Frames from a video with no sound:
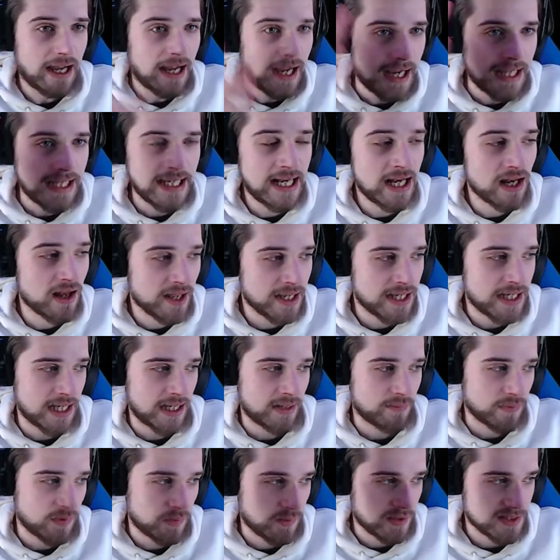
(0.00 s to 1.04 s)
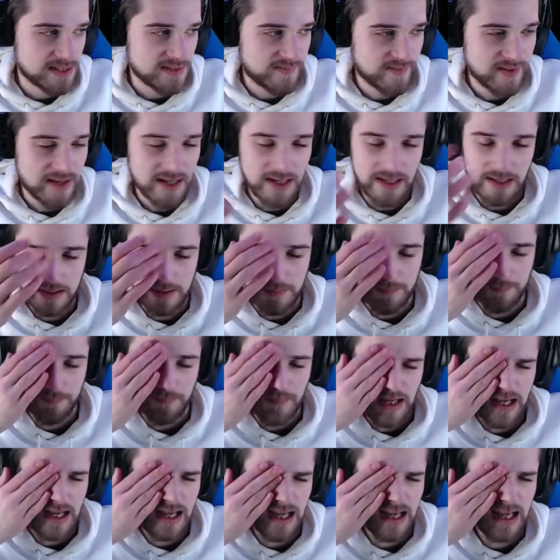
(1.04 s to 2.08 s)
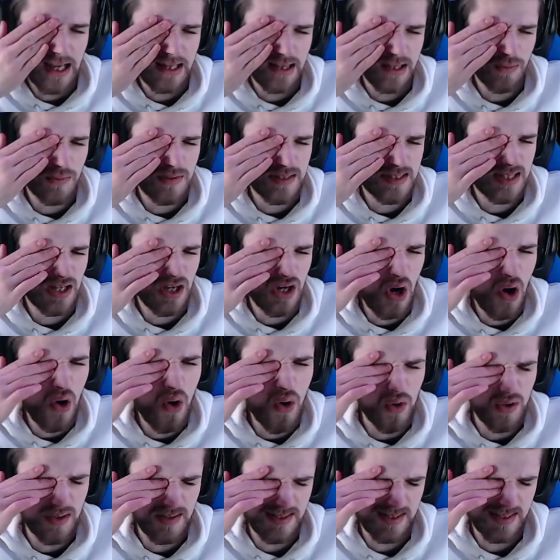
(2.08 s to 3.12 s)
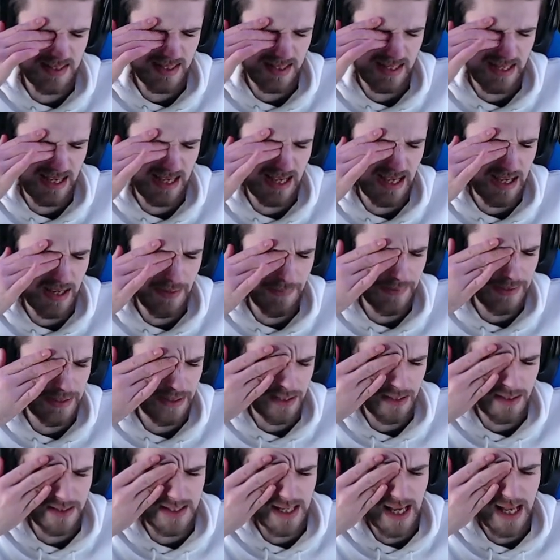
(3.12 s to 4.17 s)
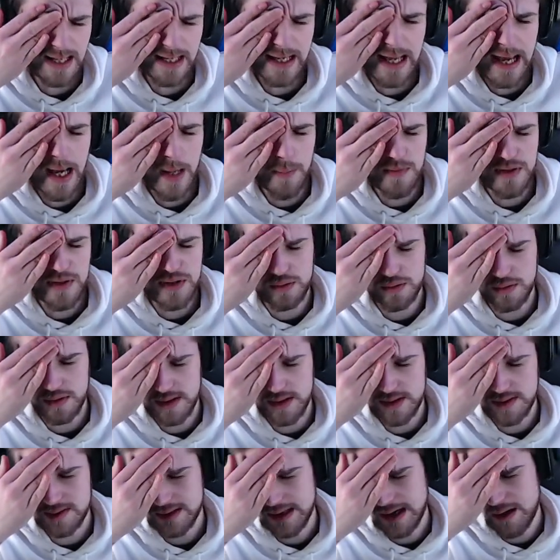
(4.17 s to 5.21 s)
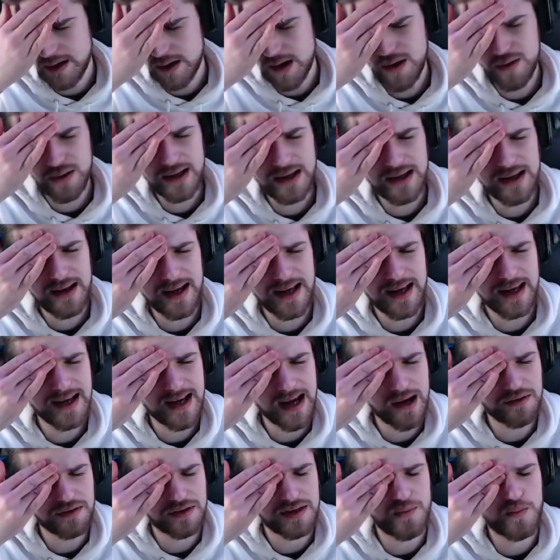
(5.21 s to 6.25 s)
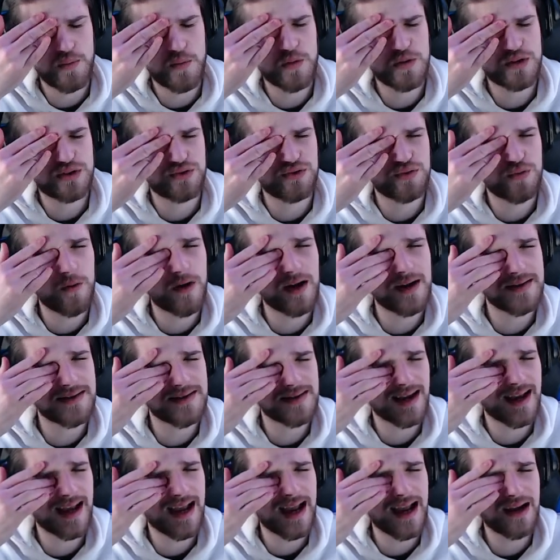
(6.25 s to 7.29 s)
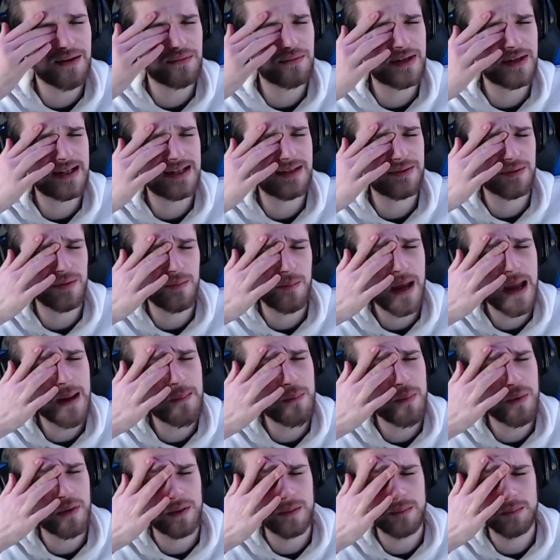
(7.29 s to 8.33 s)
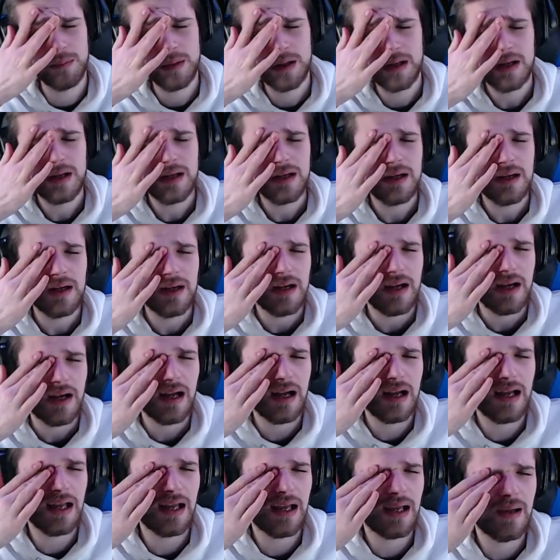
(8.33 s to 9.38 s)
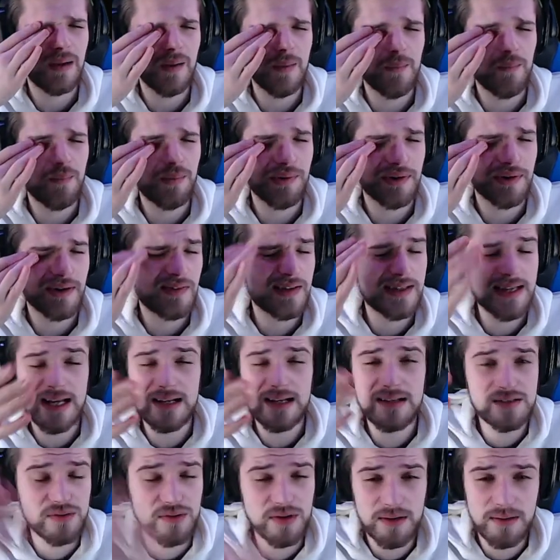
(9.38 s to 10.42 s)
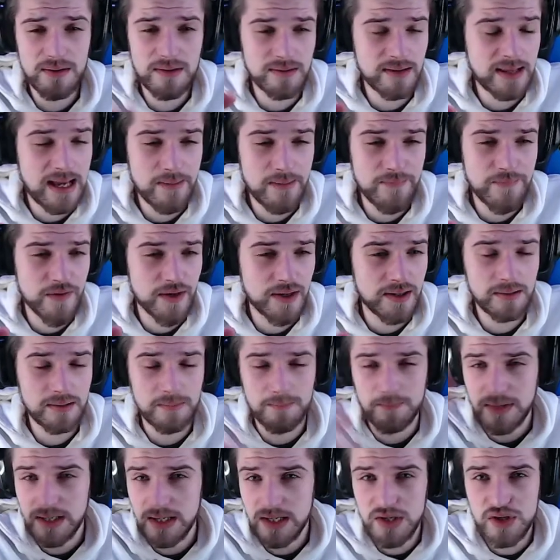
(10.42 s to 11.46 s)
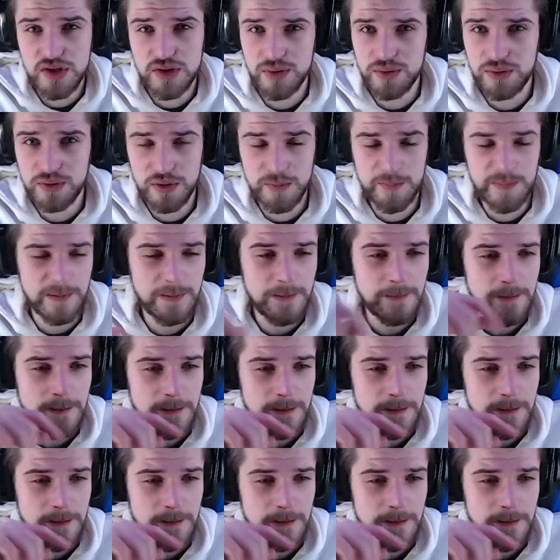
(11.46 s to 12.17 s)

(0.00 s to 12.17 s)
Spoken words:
You didn't like him, I wasn't a fan of him. There was the ghost, when you can tell camp stories. Now, I only encountered him once or twice. I can't really remember him. But if you tell a story around the campfire, he showed up.